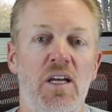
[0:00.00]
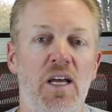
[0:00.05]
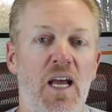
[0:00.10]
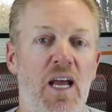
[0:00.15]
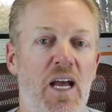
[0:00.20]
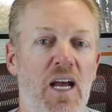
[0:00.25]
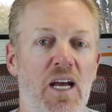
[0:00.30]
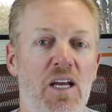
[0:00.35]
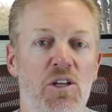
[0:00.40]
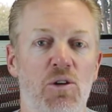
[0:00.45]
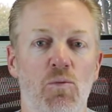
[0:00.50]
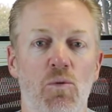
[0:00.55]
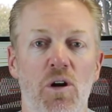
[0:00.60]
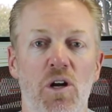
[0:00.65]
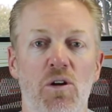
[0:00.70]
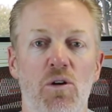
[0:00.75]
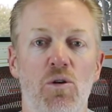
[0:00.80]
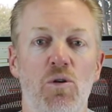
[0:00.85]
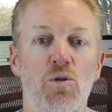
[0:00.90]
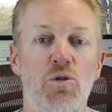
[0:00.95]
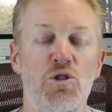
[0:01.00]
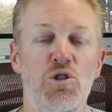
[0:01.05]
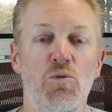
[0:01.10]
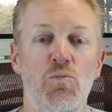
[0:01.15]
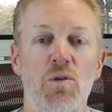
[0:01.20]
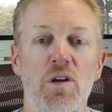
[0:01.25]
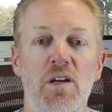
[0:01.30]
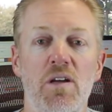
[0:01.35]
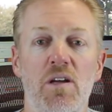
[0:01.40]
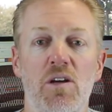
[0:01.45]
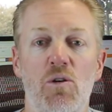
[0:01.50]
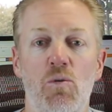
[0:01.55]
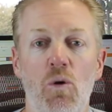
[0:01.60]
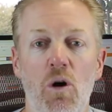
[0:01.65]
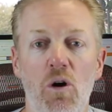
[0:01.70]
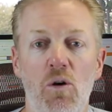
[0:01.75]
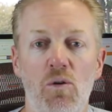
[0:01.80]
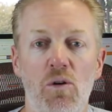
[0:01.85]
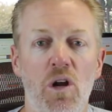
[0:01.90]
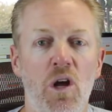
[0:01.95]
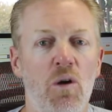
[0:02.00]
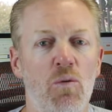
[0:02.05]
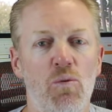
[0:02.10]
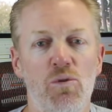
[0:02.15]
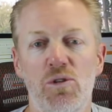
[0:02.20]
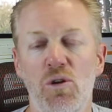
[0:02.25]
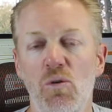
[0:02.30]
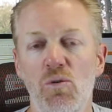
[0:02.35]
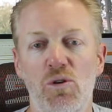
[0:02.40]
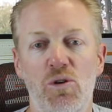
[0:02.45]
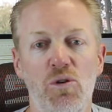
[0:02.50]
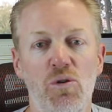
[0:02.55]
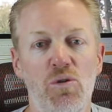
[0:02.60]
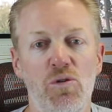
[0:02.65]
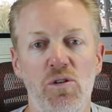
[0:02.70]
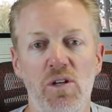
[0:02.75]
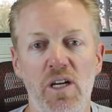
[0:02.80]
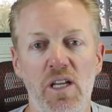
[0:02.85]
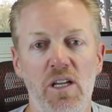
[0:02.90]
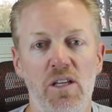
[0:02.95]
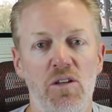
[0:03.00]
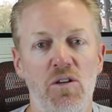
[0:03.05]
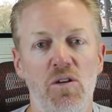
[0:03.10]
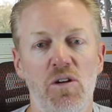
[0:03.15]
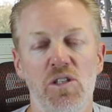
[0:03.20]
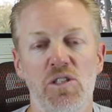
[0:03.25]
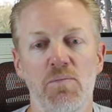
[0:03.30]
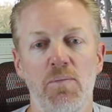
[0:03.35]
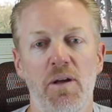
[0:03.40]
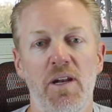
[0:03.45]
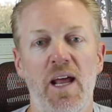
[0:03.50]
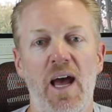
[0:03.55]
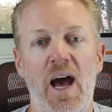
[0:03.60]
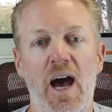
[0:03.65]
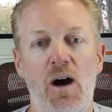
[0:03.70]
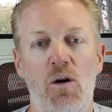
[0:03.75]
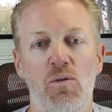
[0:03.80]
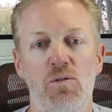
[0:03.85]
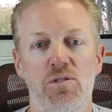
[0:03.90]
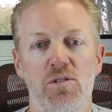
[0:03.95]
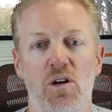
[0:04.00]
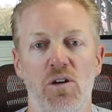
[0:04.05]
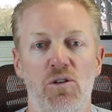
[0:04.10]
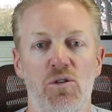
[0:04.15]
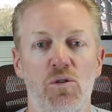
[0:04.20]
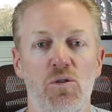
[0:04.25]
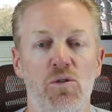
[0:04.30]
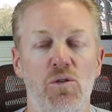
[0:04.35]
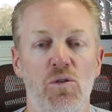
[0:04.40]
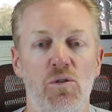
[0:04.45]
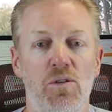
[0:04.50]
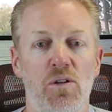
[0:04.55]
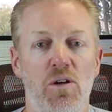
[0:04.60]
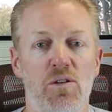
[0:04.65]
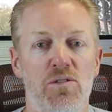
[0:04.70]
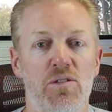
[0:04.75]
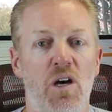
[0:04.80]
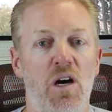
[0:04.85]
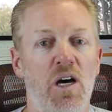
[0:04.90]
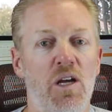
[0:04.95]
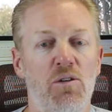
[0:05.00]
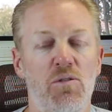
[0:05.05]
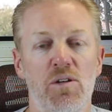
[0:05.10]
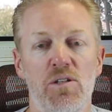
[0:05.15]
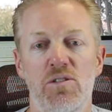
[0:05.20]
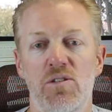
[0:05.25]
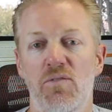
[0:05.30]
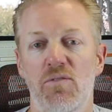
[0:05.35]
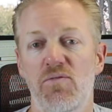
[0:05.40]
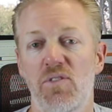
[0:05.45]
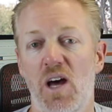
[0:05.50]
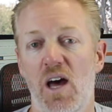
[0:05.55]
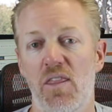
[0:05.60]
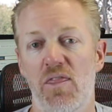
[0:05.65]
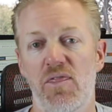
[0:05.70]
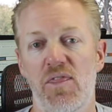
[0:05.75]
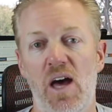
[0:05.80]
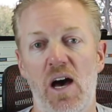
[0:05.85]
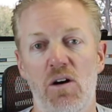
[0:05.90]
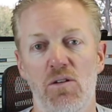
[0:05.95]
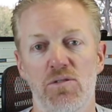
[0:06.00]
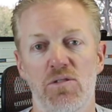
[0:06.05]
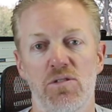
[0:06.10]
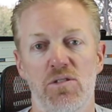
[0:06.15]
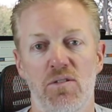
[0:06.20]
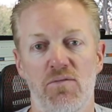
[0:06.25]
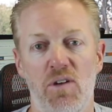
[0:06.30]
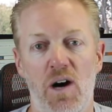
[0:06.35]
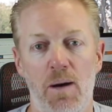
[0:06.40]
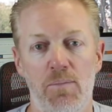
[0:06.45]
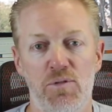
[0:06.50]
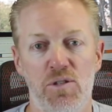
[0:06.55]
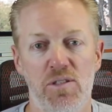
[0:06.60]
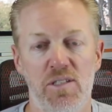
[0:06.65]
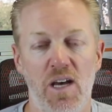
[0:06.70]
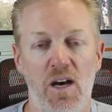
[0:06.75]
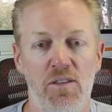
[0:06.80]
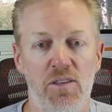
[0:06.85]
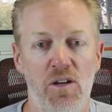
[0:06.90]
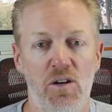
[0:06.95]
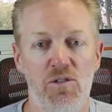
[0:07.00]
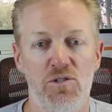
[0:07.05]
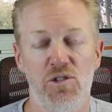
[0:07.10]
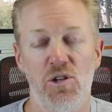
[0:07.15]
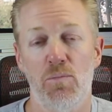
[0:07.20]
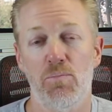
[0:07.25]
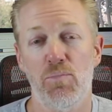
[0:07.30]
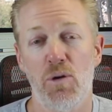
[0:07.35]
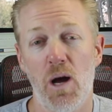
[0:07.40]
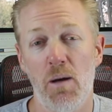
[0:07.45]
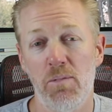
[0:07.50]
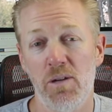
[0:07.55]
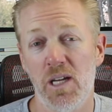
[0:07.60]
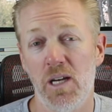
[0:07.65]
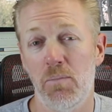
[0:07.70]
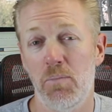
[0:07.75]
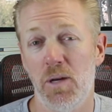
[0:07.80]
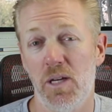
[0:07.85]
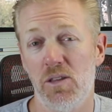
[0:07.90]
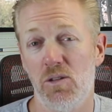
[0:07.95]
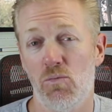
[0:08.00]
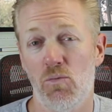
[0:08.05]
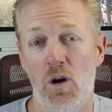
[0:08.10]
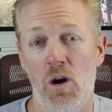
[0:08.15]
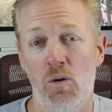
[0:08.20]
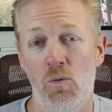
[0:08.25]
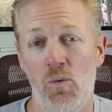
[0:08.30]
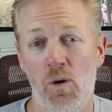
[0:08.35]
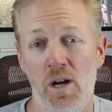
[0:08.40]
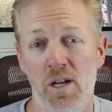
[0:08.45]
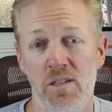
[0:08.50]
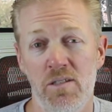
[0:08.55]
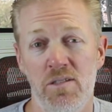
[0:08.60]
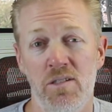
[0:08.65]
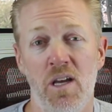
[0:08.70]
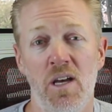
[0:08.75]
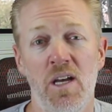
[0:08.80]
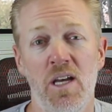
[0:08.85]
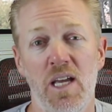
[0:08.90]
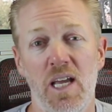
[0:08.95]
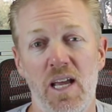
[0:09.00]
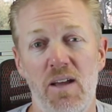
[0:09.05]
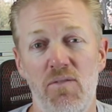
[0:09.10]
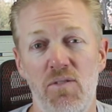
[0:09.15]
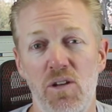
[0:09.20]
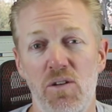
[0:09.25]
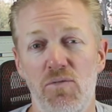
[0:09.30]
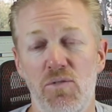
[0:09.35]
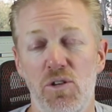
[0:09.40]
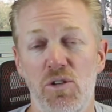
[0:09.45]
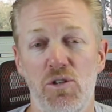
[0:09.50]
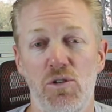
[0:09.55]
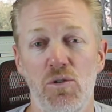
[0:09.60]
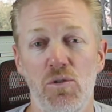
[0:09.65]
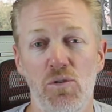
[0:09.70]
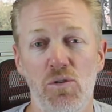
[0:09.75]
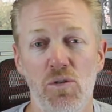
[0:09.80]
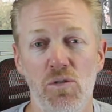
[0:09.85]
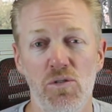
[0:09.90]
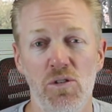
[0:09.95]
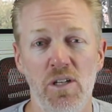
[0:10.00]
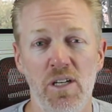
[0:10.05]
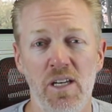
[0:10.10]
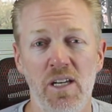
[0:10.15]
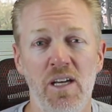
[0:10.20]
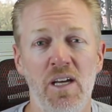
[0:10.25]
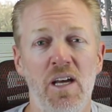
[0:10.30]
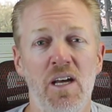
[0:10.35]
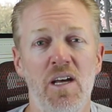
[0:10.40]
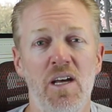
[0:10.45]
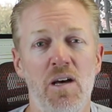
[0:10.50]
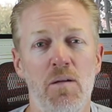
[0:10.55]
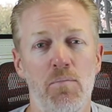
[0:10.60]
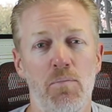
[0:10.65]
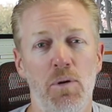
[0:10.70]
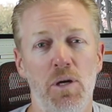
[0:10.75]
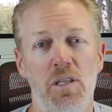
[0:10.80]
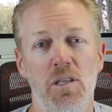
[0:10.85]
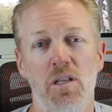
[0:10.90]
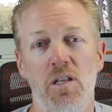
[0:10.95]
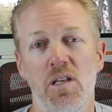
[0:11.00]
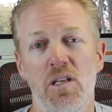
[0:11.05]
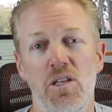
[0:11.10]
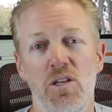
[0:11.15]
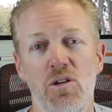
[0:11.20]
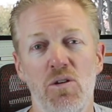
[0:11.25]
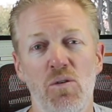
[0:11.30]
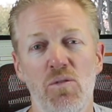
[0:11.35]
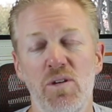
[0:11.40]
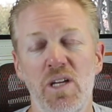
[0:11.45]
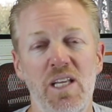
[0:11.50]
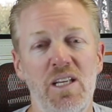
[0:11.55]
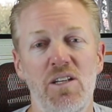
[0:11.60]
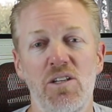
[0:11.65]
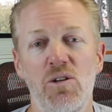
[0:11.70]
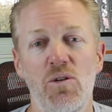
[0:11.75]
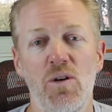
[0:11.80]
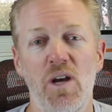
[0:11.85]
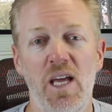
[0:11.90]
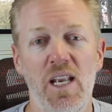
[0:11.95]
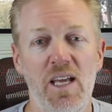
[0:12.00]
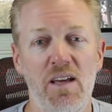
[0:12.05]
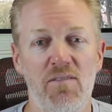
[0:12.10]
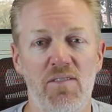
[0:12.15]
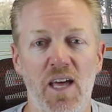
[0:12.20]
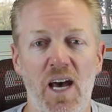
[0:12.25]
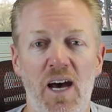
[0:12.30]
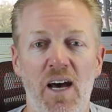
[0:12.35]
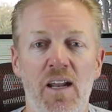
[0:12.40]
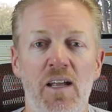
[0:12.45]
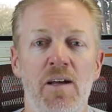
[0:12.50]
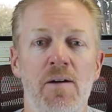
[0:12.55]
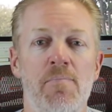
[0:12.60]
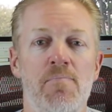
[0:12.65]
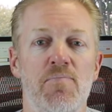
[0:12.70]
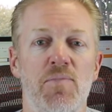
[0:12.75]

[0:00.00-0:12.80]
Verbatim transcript: and you want to know who should we quote? Well, don't Google it. You could spend hours on Google and there's hundreds, if not thousands of options out there. So you're probably going to pick the wrong ones, even if you do Google it, but you don't need to do any of that.